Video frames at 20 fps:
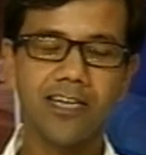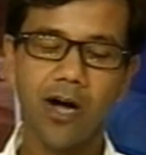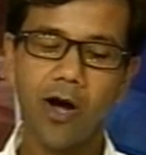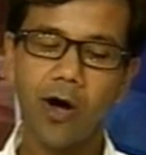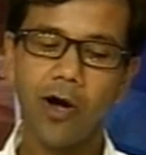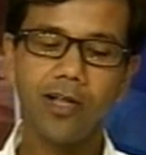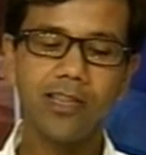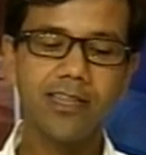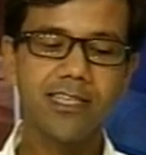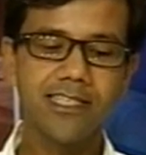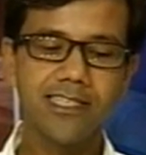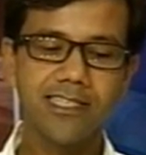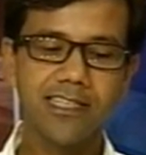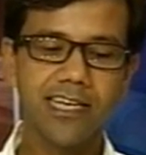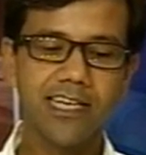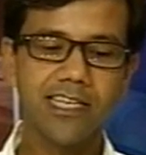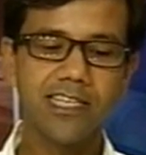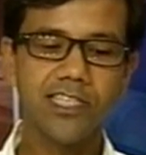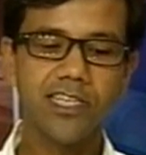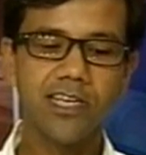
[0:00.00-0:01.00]
All these
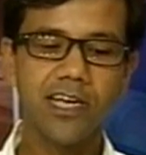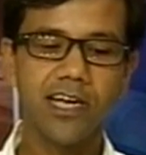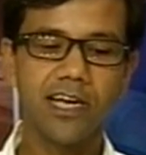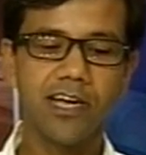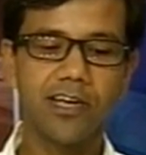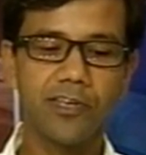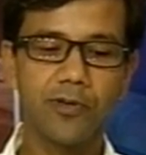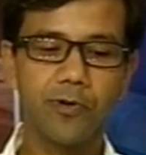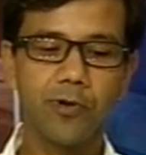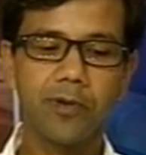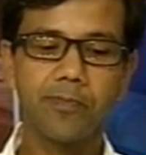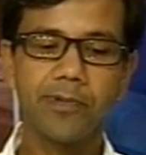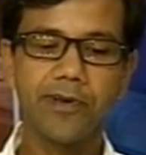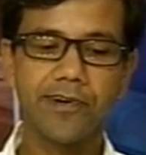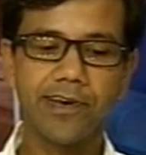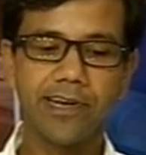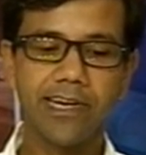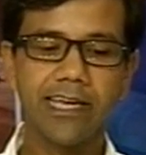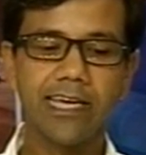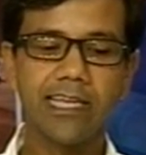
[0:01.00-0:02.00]
things you will be
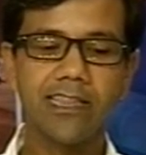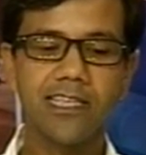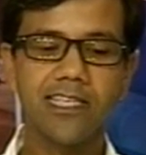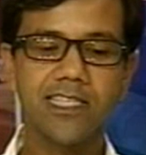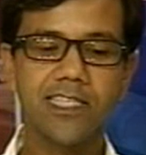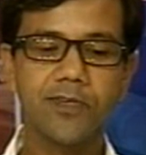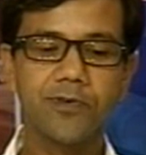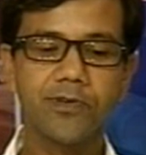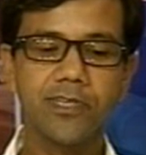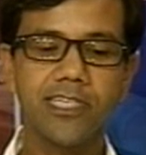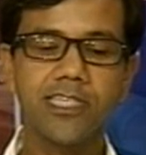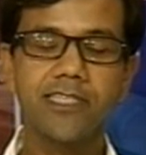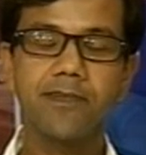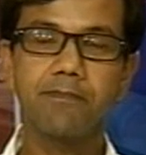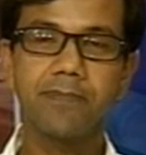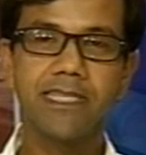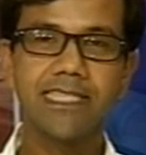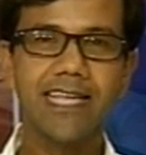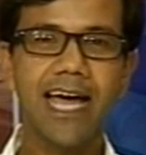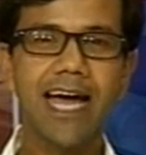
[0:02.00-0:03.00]
reading in this unit.
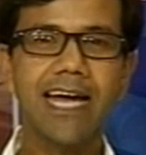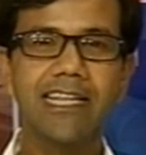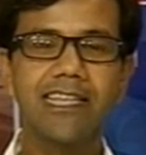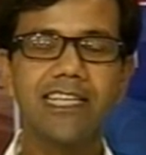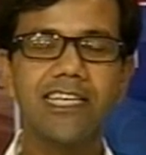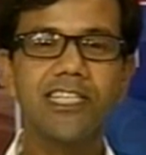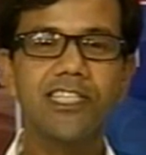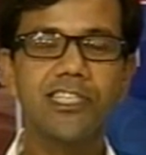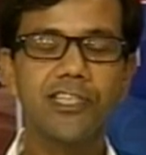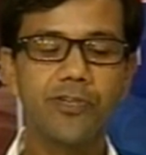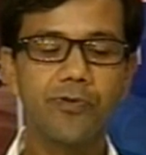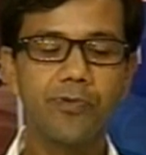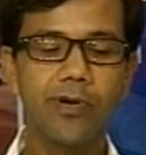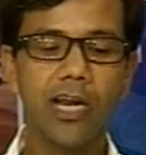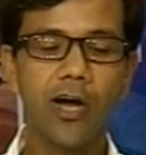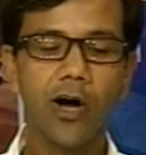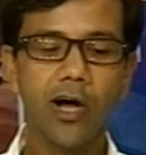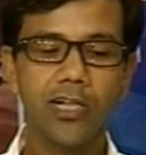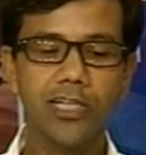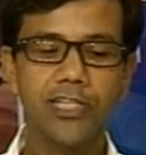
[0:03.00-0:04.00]
Beside this, you will
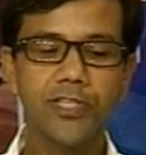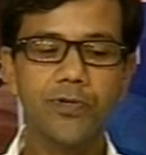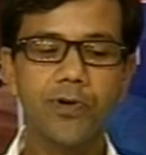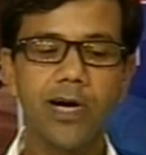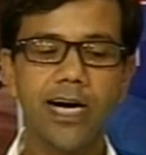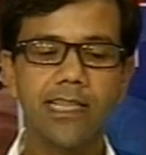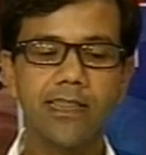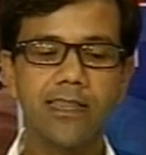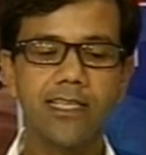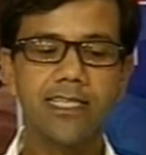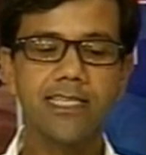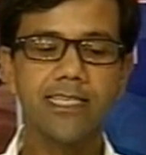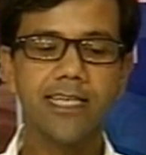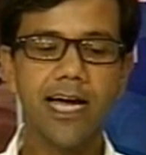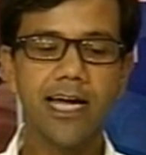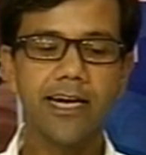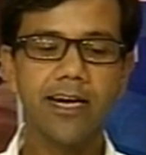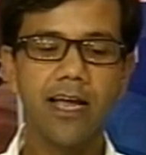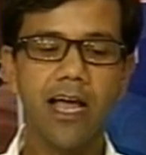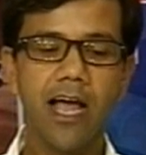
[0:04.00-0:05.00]
also
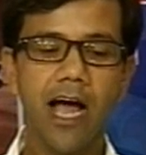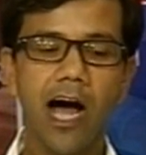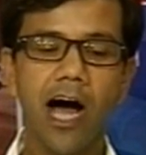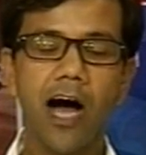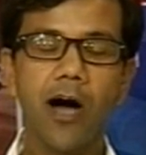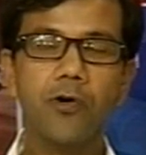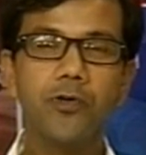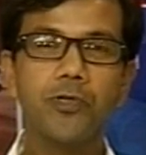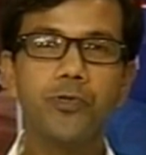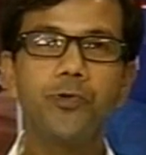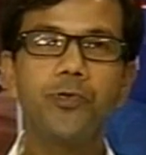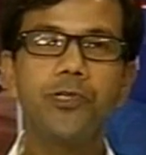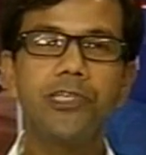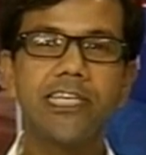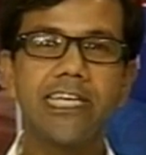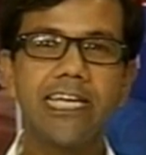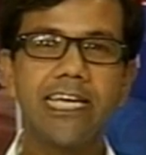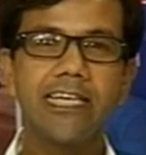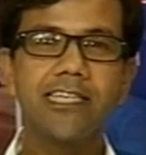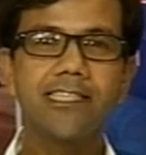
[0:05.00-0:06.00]
understand how to
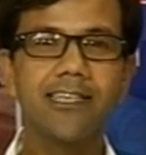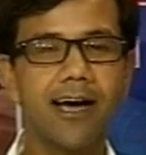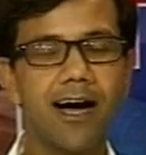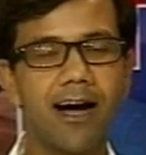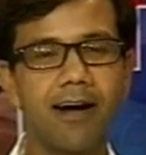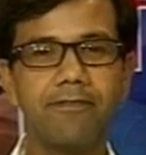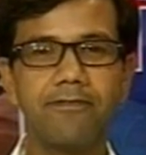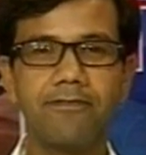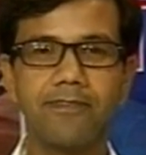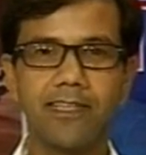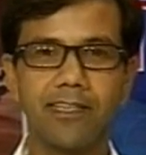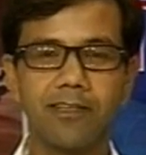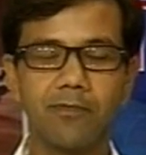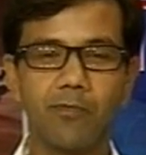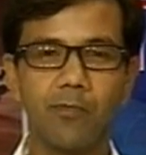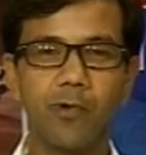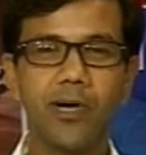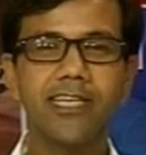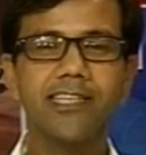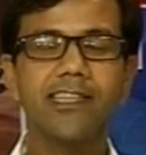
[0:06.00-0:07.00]
read a film.
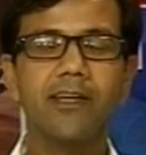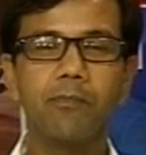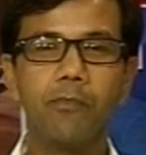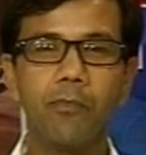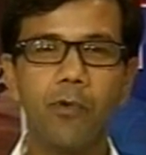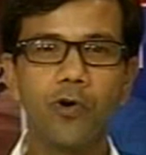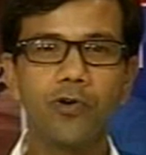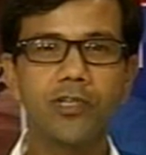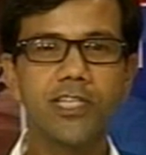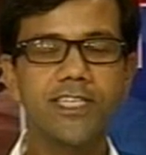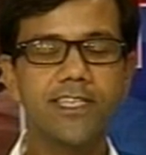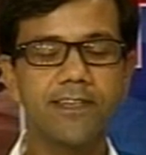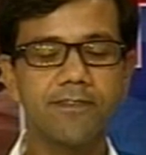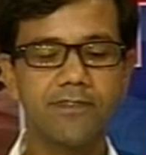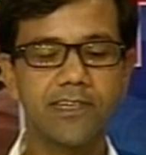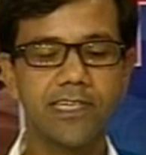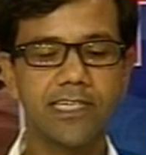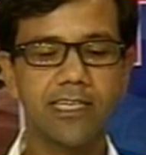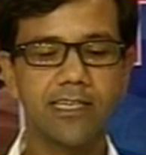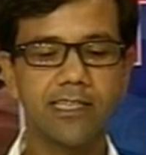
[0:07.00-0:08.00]
What are the modes of
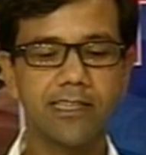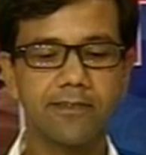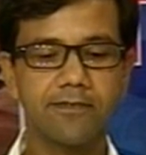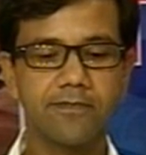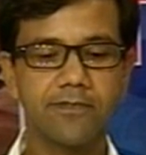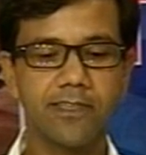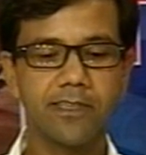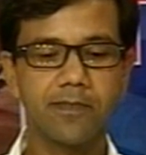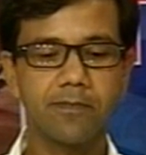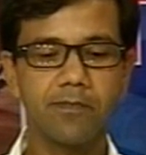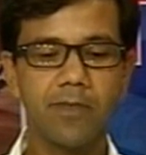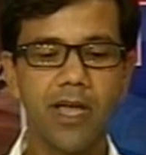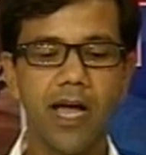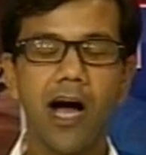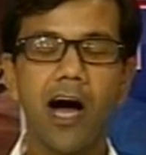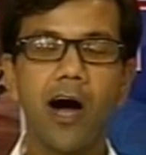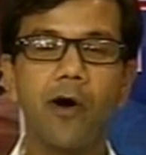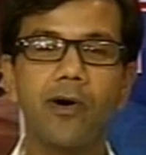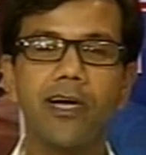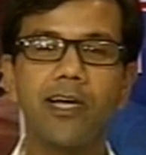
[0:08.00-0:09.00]
reading the film?
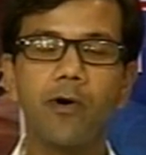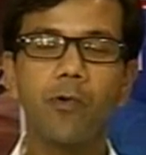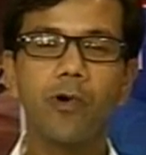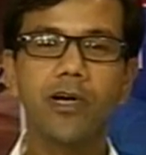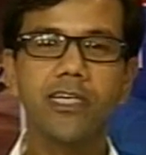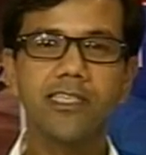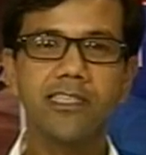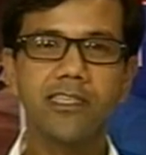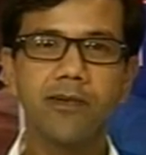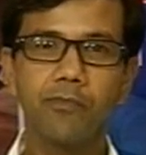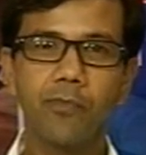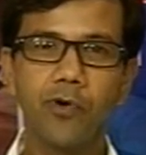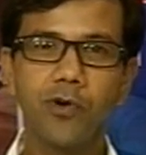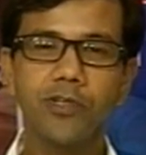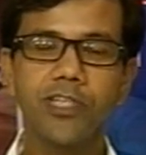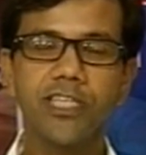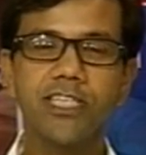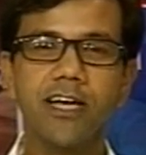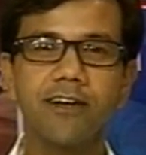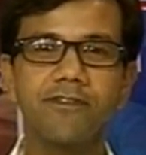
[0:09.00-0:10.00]
What are the
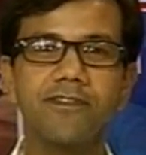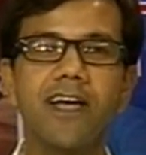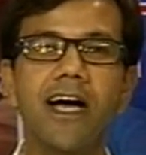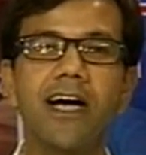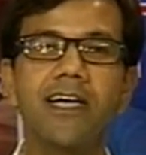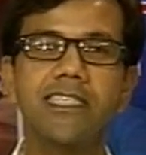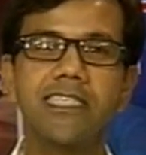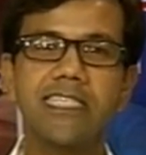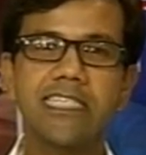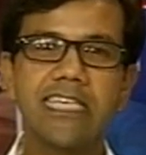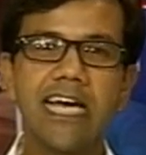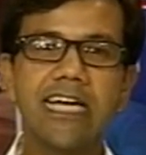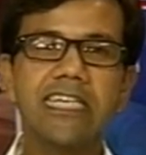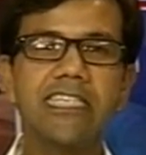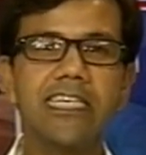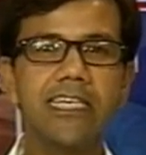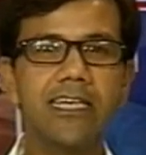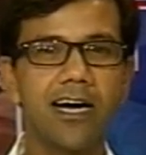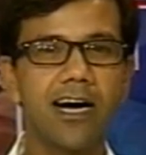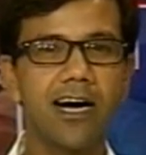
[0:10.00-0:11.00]
modes of
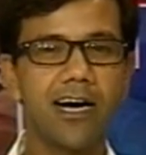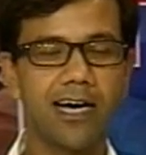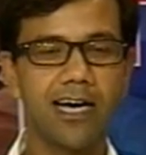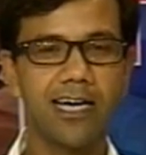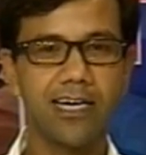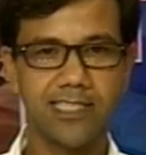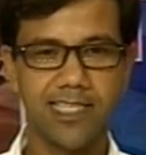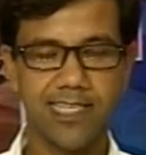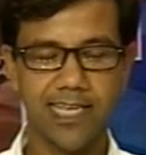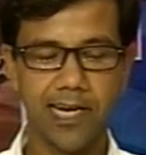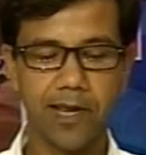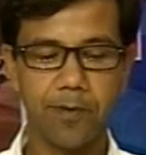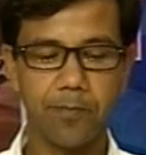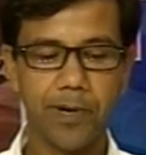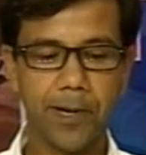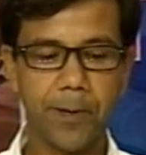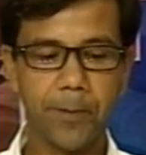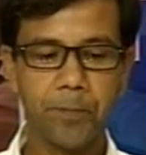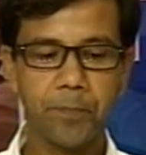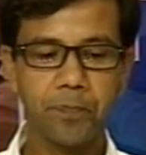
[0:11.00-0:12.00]
studying a
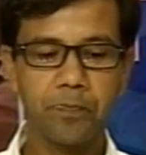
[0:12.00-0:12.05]
cinema?